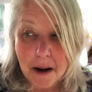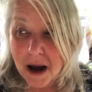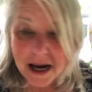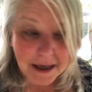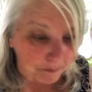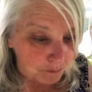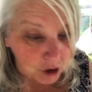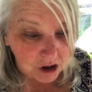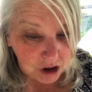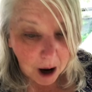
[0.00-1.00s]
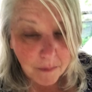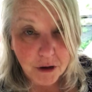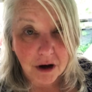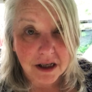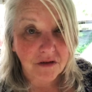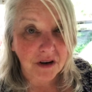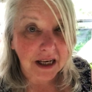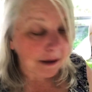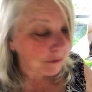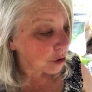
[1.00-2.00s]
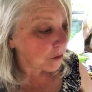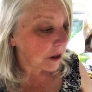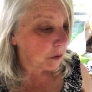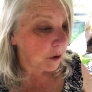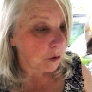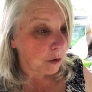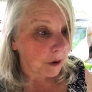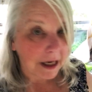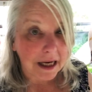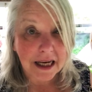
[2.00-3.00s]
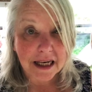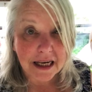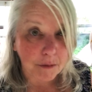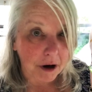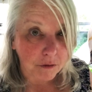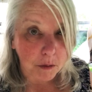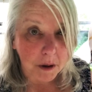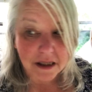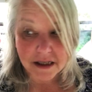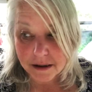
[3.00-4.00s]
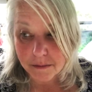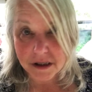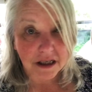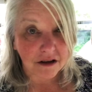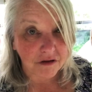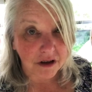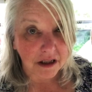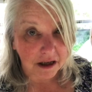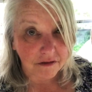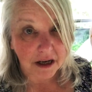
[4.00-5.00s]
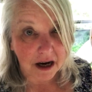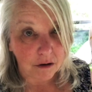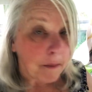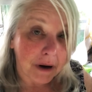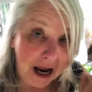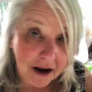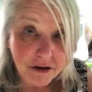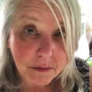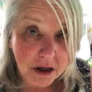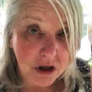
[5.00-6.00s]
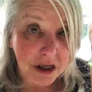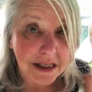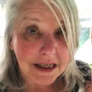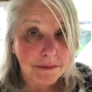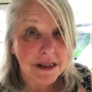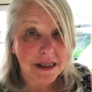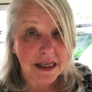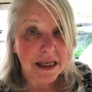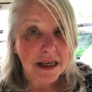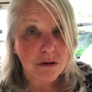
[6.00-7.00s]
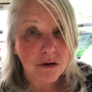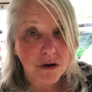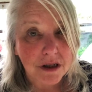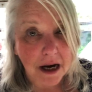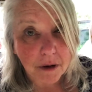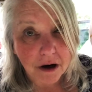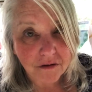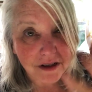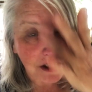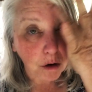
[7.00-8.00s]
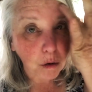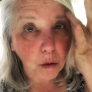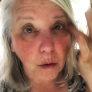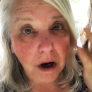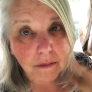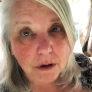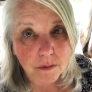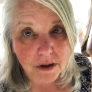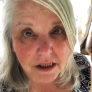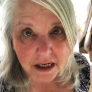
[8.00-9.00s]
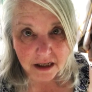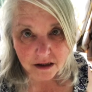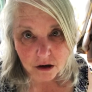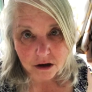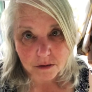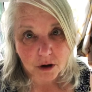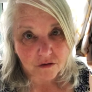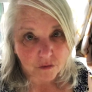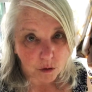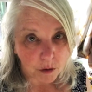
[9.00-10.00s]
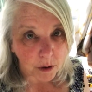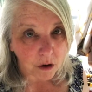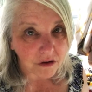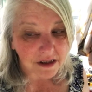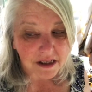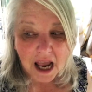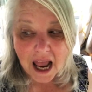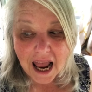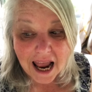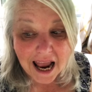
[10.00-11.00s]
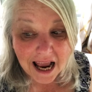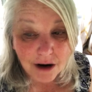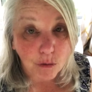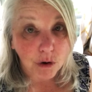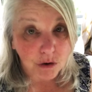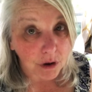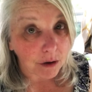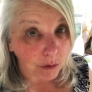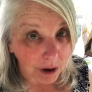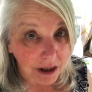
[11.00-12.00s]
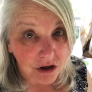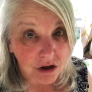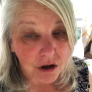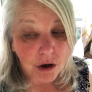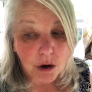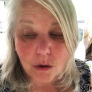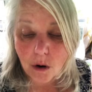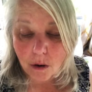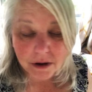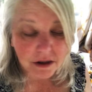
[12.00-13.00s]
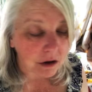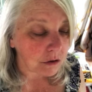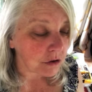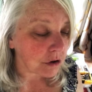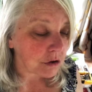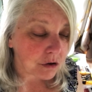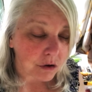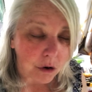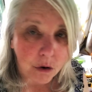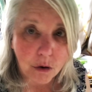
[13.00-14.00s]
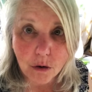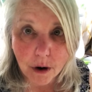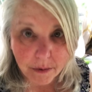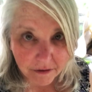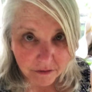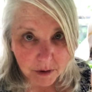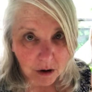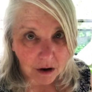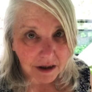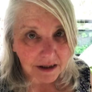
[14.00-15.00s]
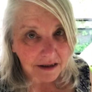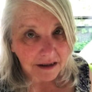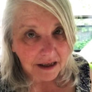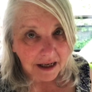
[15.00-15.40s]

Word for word: Um, I should stop there because if I name too many people, but I can't name everybody, then somebody's going to feel left out. But I have to mention Tim C., who took time out of his incredibly busy day to talk to me on the phone about all this, and Road Trick Rich, who always goes so above and beyond